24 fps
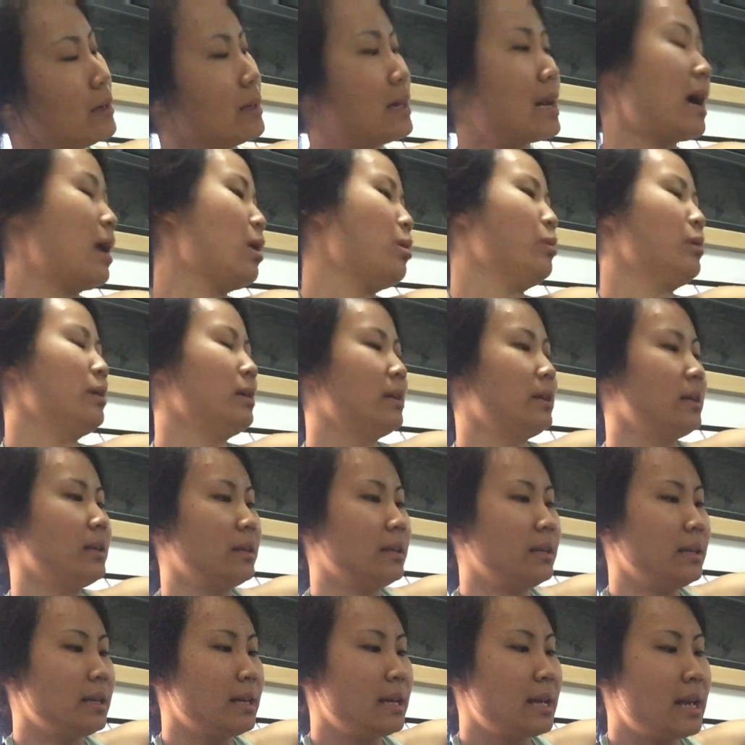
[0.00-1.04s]
Now,
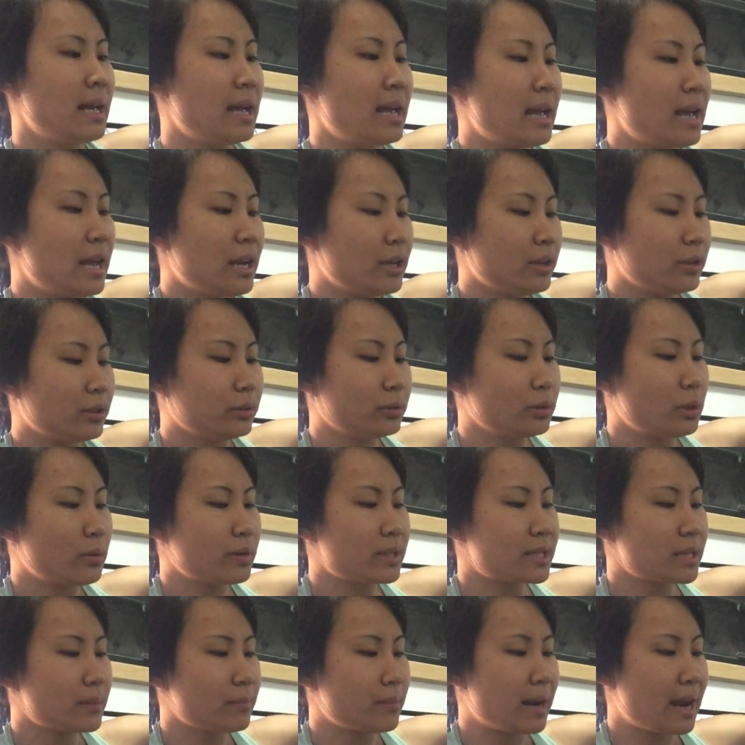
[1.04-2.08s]
you'll
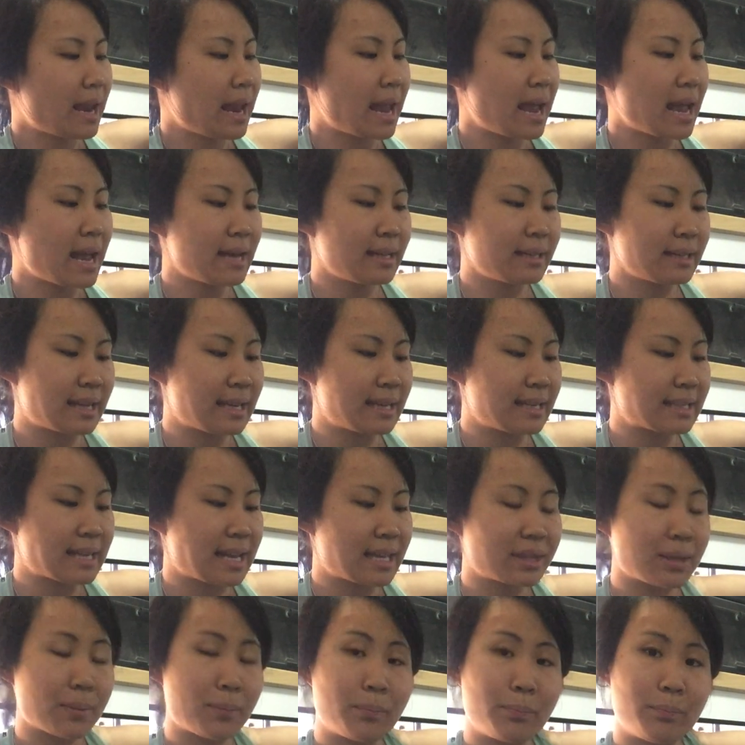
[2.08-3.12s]
notice that my hand is
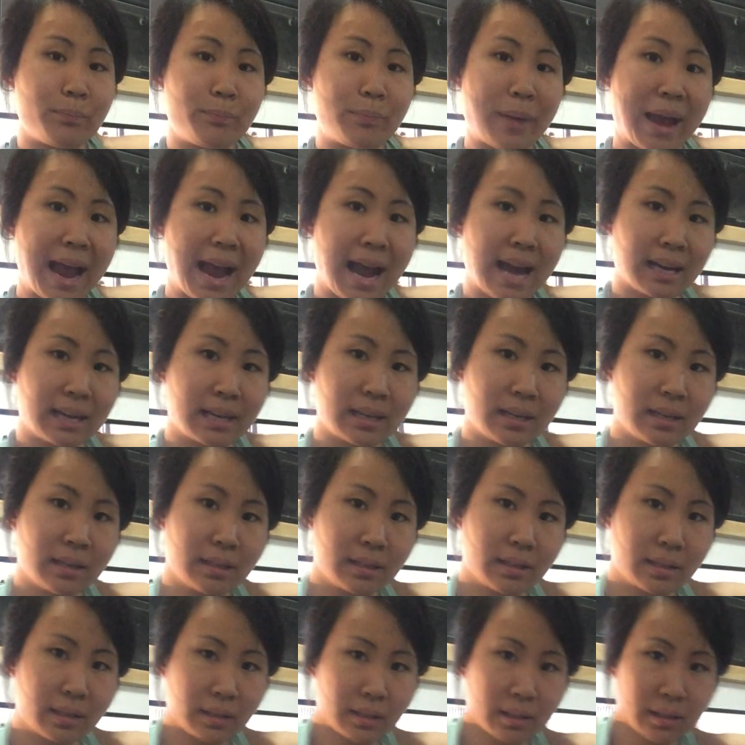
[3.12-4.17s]
at the back
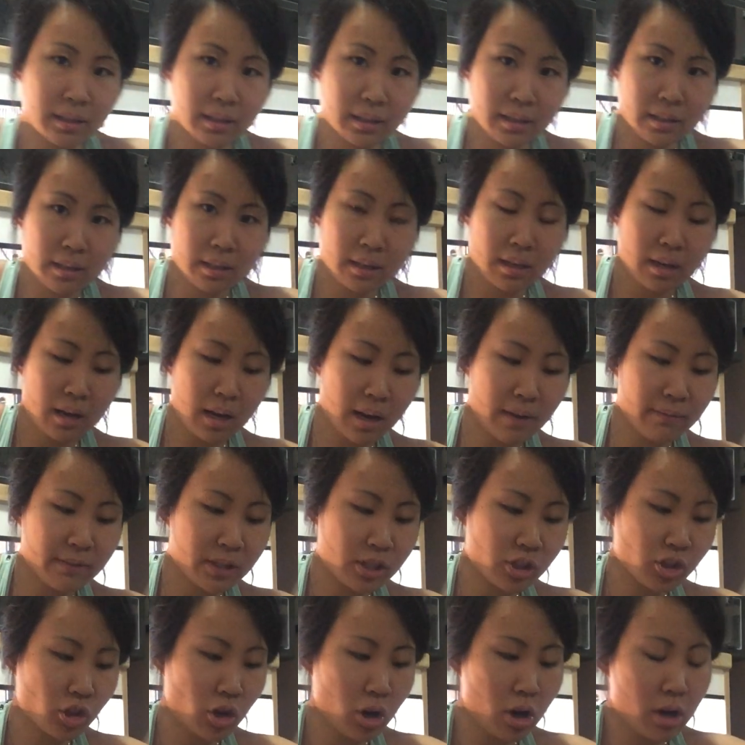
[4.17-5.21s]
of
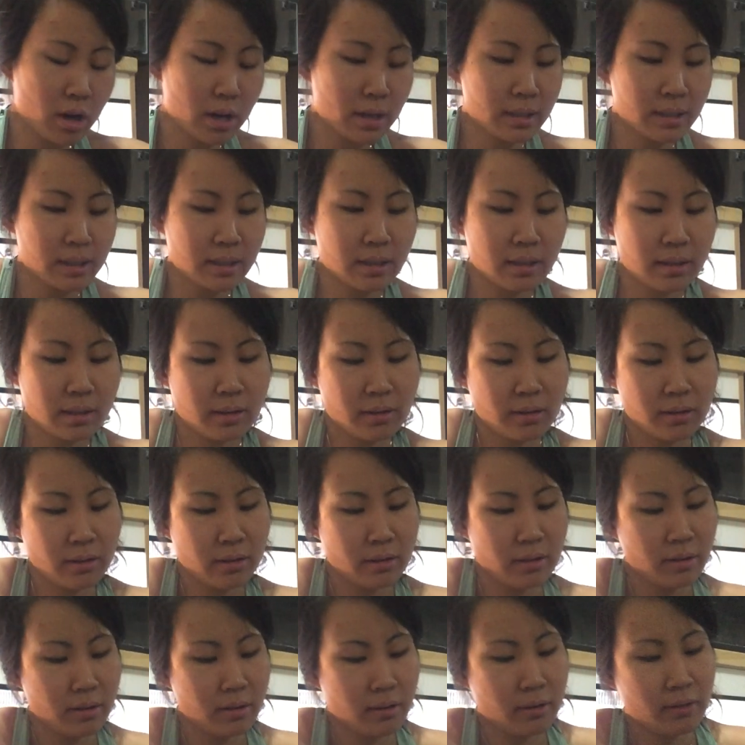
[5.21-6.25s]
his jaws.
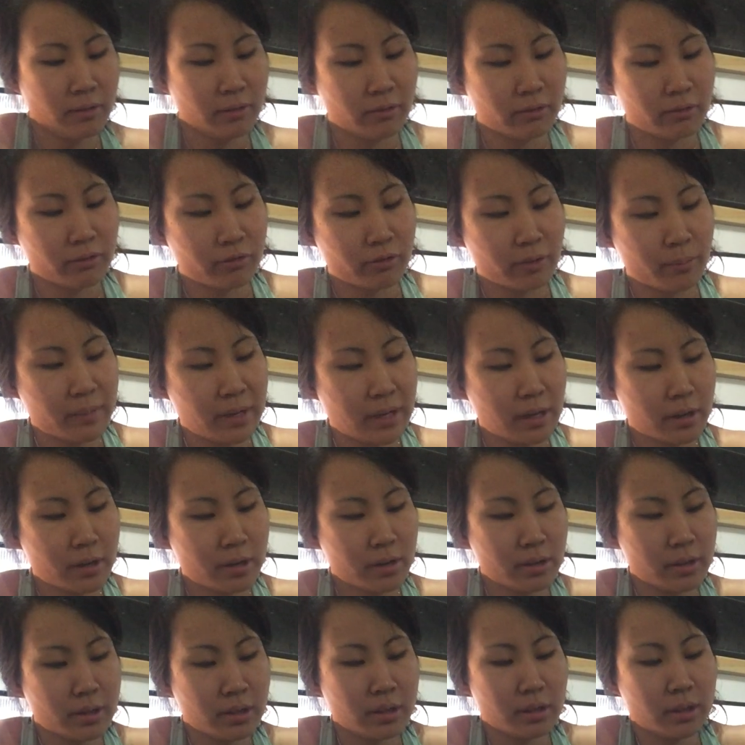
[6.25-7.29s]
From
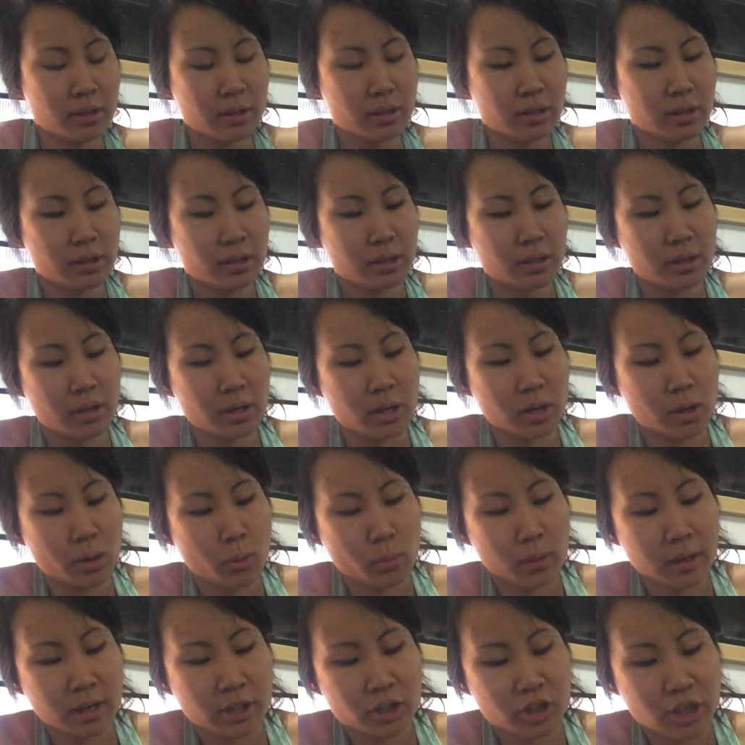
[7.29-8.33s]
here,
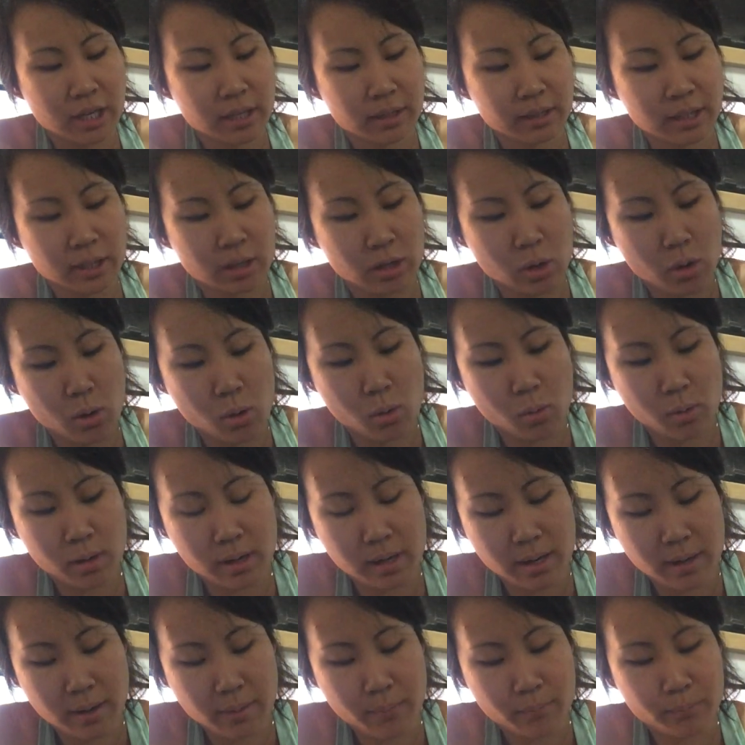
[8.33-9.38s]
you want to gently go
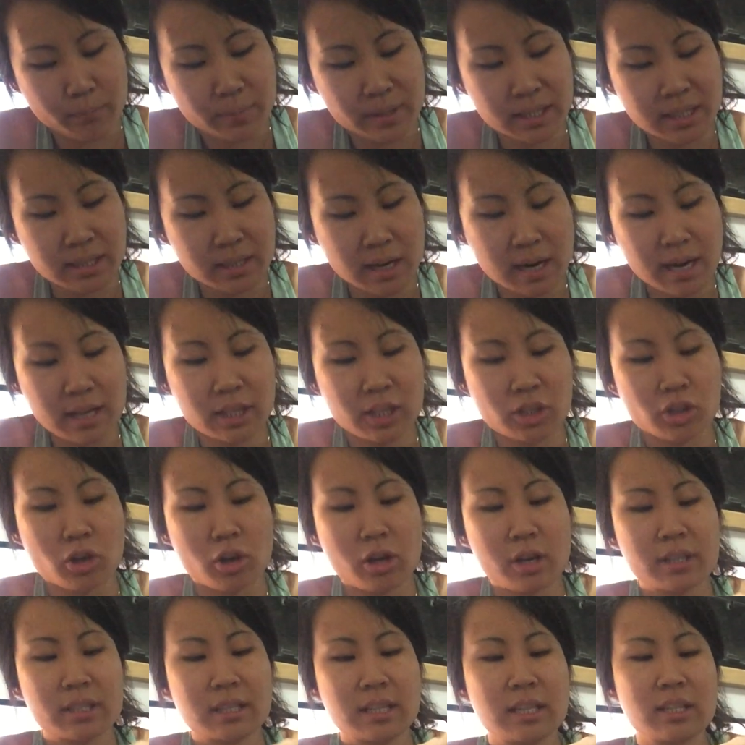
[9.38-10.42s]
beside the
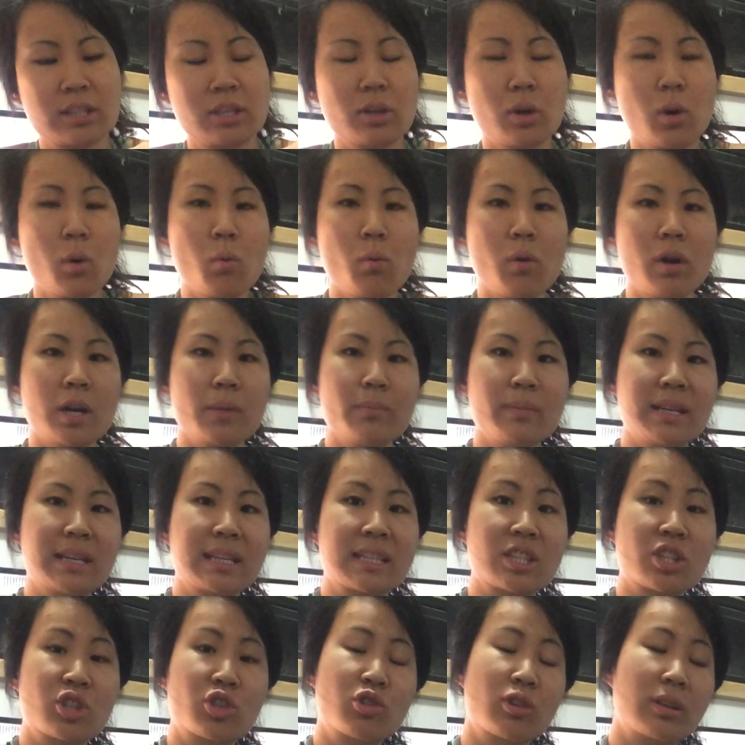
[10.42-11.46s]
jaws because you don't want to be
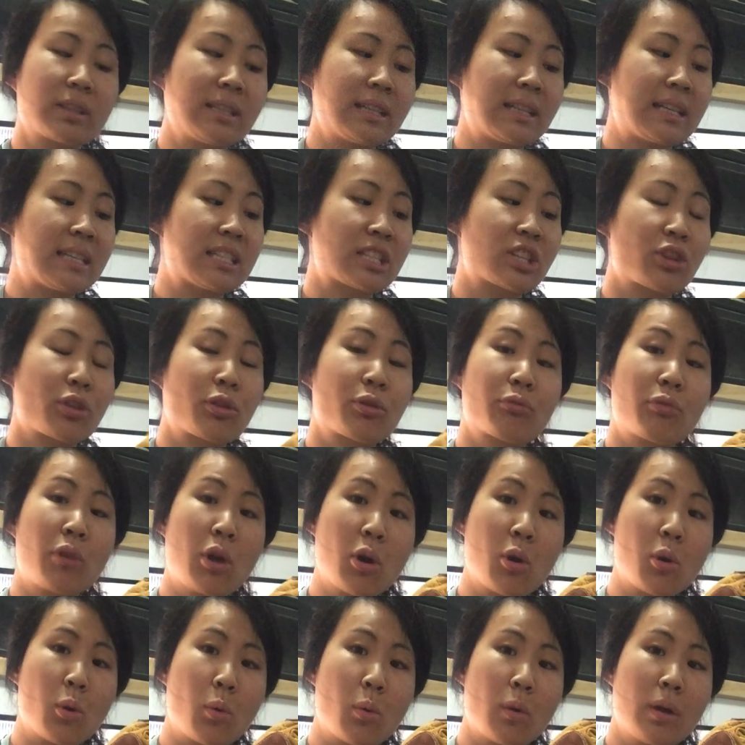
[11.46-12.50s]
constricting his
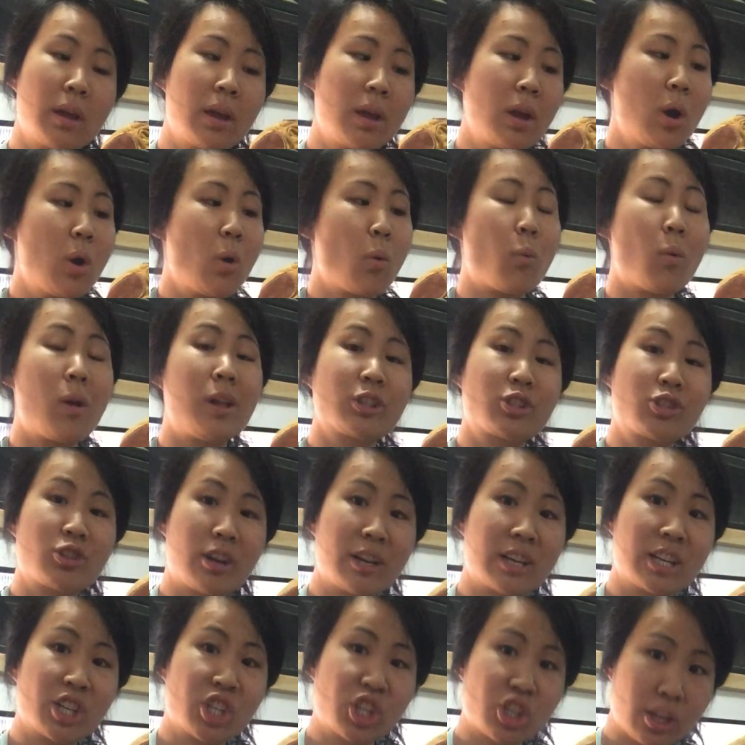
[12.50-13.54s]
throat while
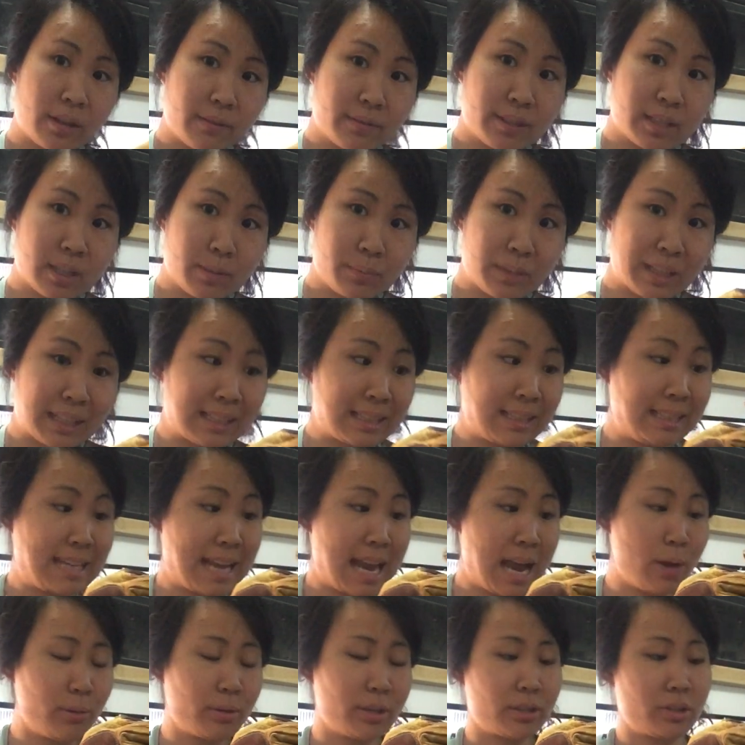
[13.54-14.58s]
trying to shove something
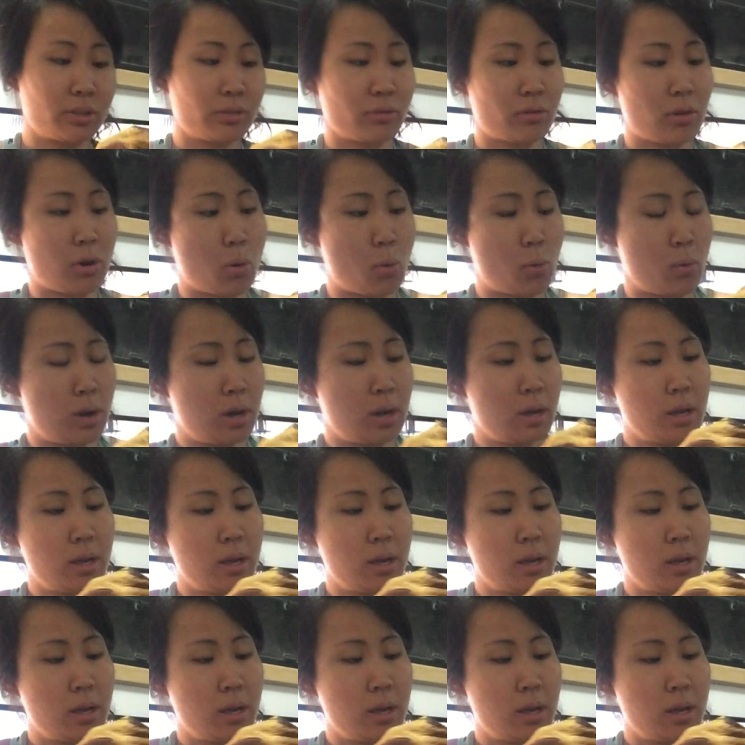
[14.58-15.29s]
down his throat.